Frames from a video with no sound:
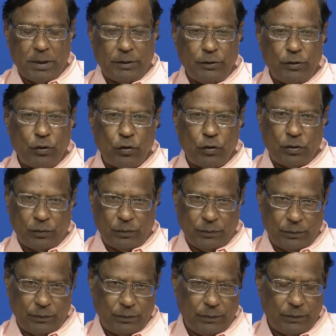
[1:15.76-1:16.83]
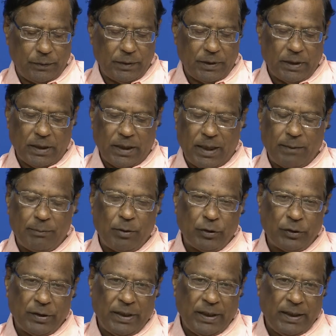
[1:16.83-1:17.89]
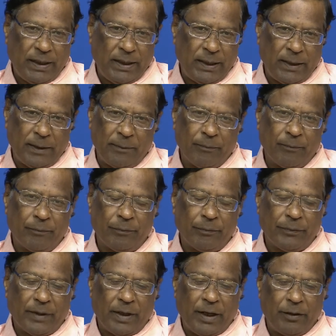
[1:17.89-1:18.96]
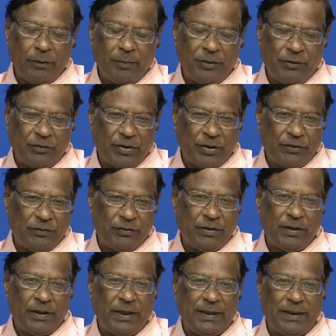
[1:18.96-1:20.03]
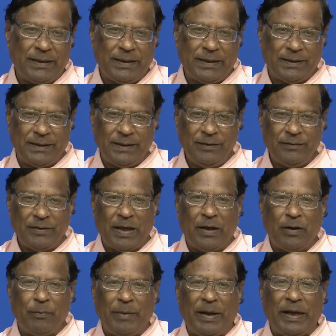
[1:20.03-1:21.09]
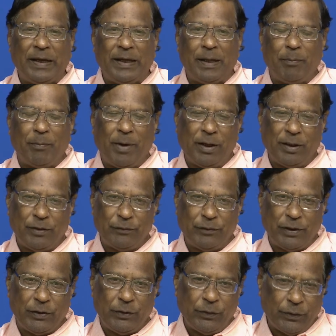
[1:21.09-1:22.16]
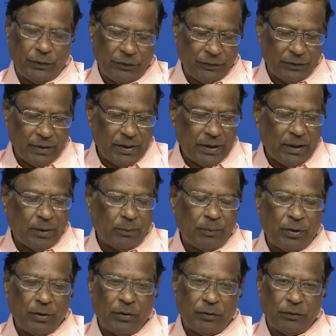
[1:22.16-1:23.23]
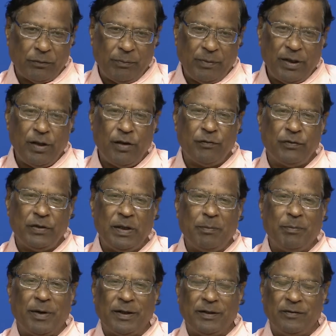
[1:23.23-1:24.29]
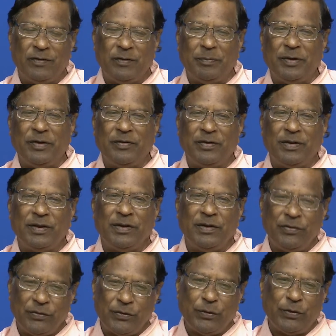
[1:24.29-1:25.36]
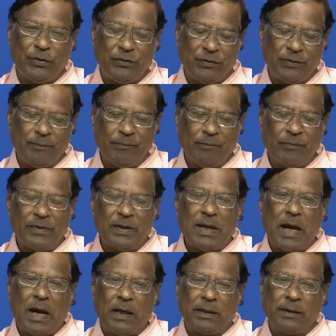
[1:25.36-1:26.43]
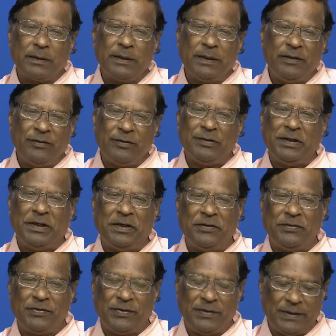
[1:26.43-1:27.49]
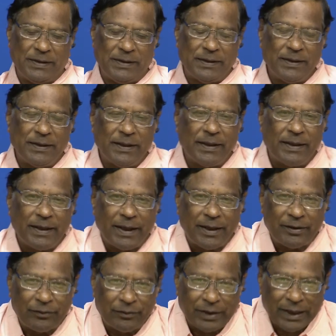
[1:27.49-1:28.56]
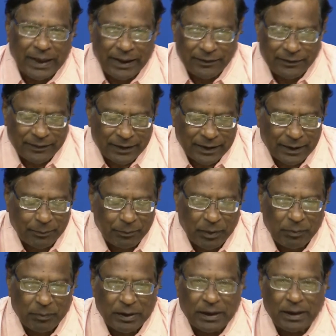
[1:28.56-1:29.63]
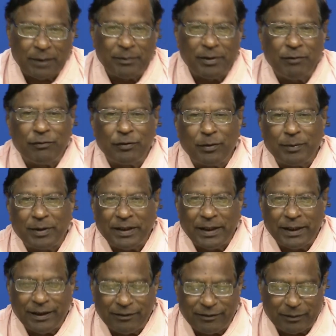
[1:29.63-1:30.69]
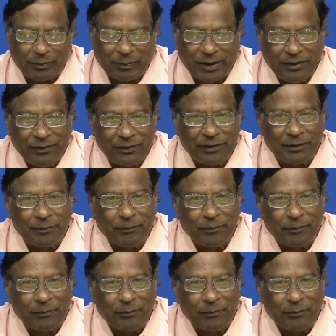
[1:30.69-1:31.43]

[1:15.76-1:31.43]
know about the atomic structure and other things, I have made it a part of the course, because many of the participants in this course are engineers as well as people coming from other disciplines.